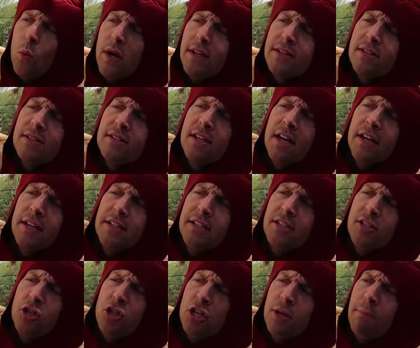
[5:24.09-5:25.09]
What stunt
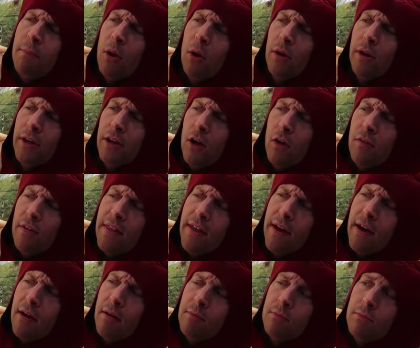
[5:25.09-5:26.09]
is she pulling over
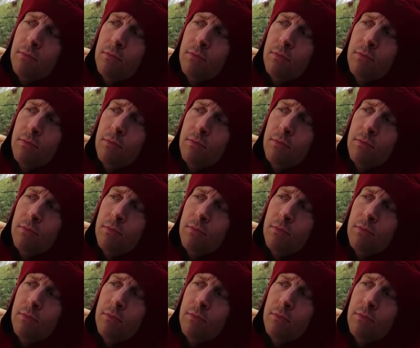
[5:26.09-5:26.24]
there?